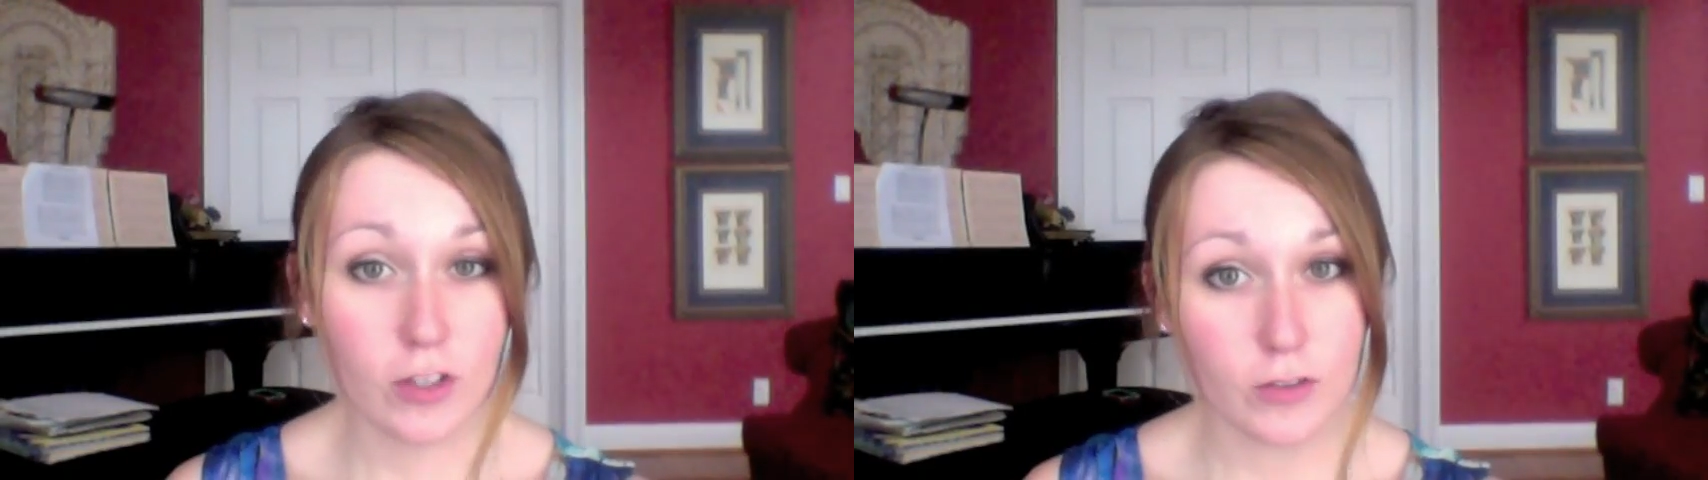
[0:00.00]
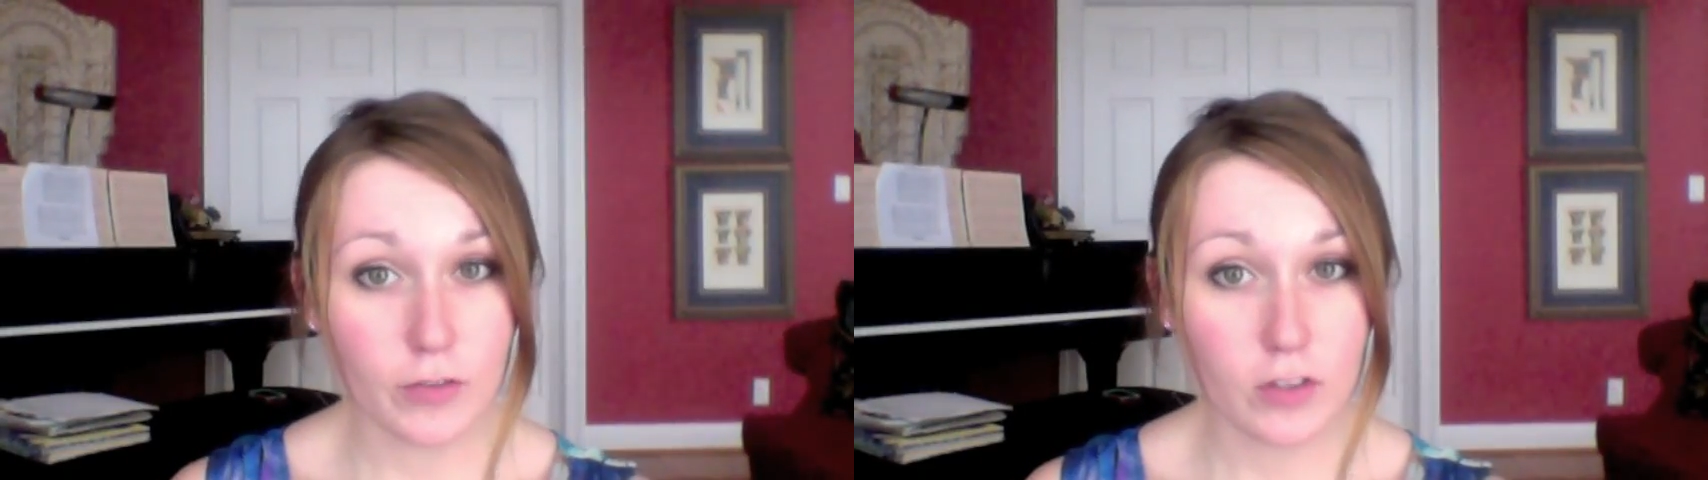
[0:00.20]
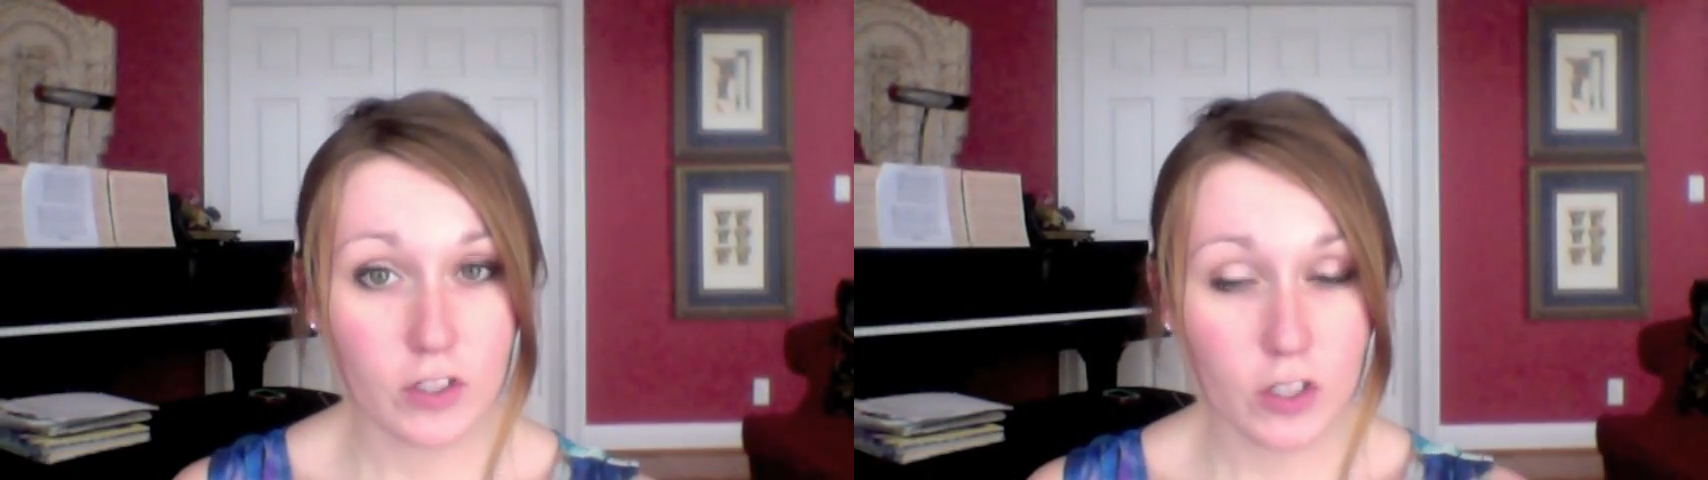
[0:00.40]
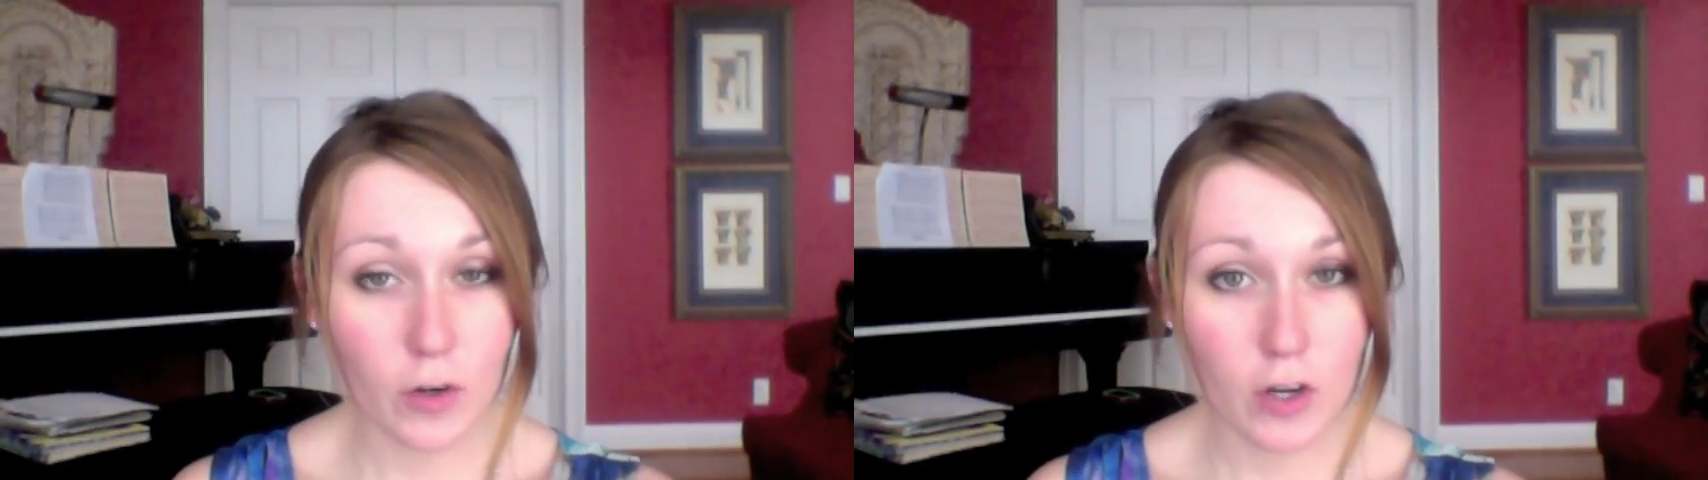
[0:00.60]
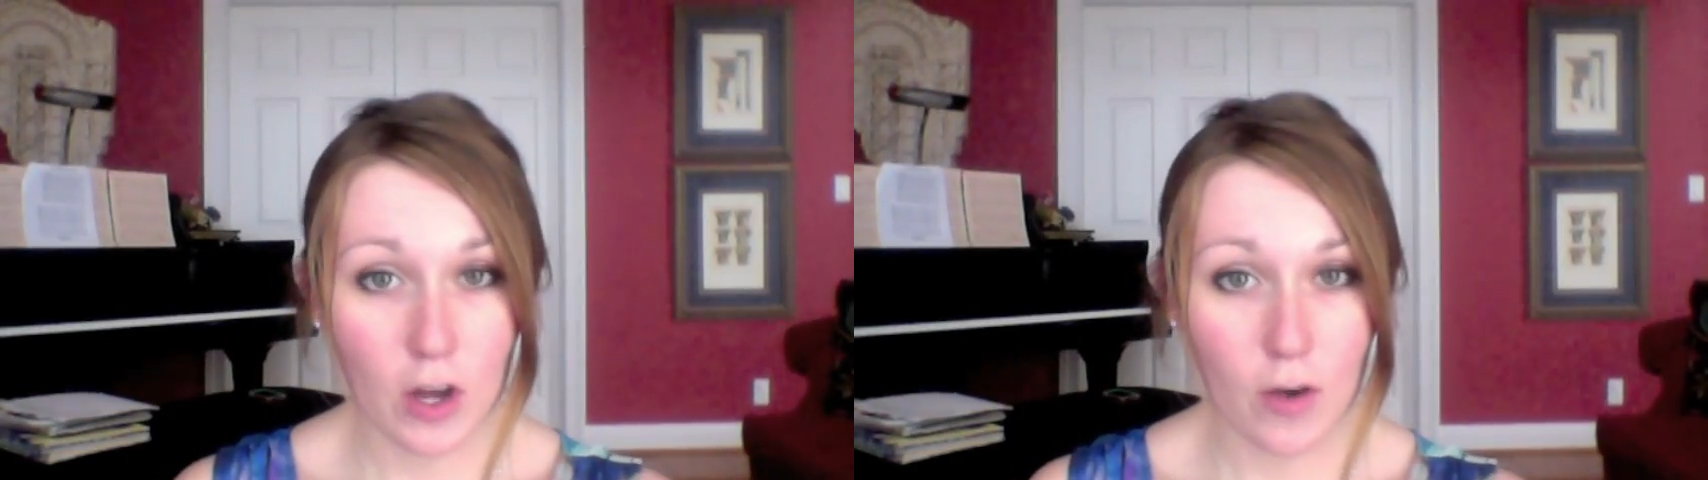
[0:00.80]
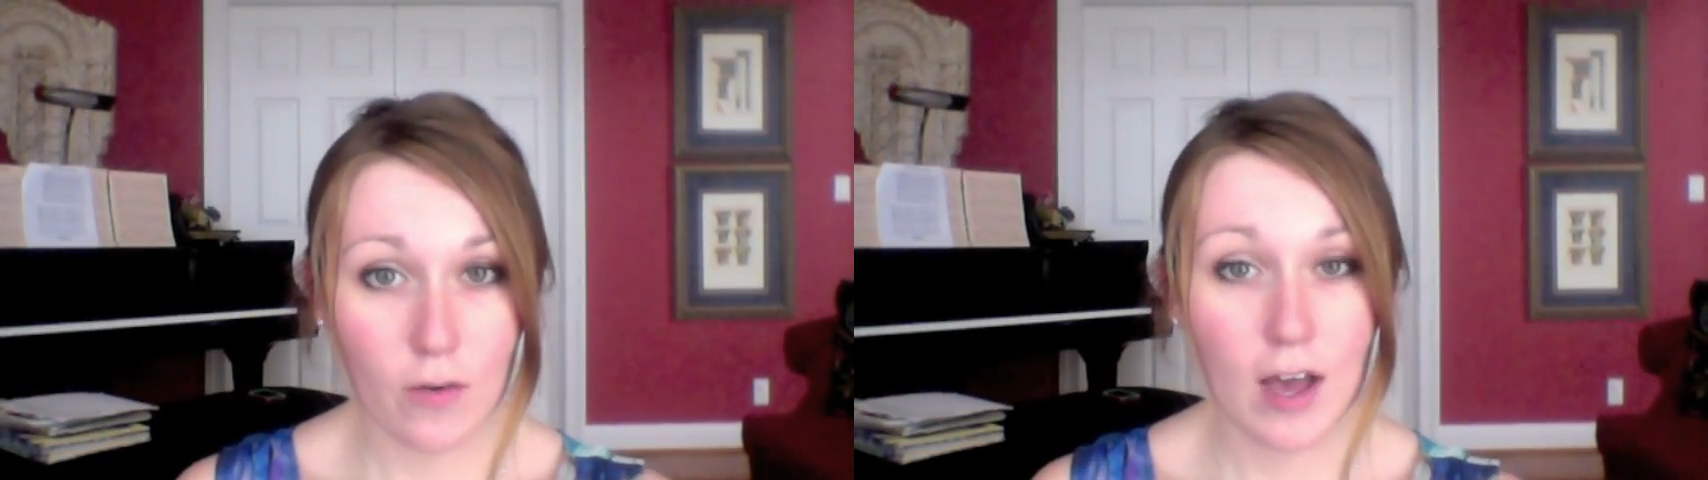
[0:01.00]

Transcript: those of you that don't know,